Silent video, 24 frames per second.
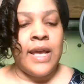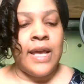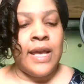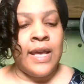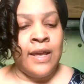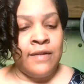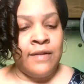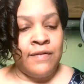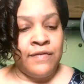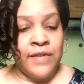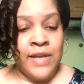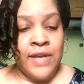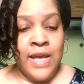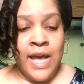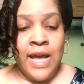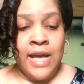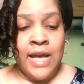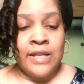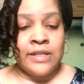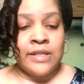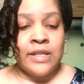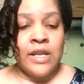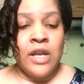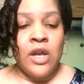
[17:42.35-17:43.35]
If
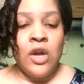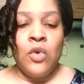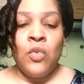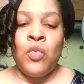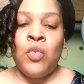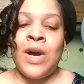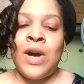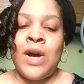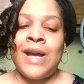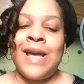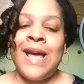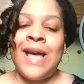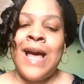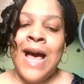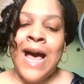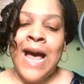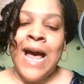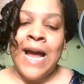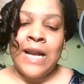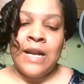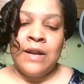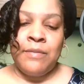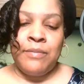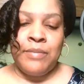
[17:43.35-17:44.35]
yes, what
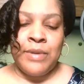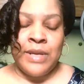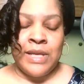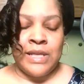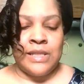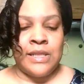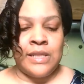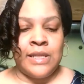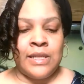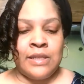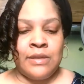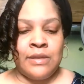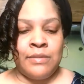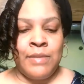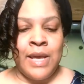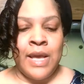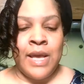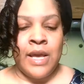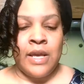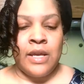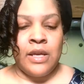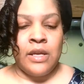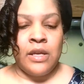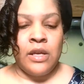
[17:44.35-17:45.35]
kind of
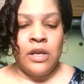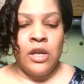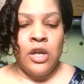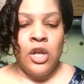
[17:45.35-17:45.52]
businessman?